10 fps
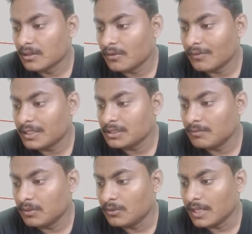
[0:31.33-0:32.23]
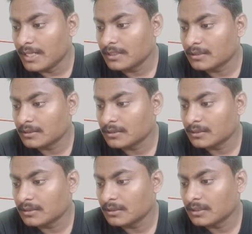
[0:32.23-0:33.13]
One is blue line,
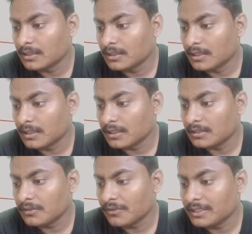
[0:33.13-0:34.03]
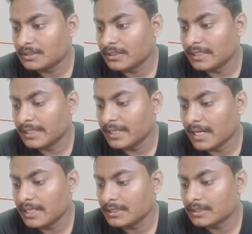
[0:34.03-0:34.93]
another one is green
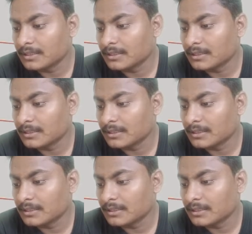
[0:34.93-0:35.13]
line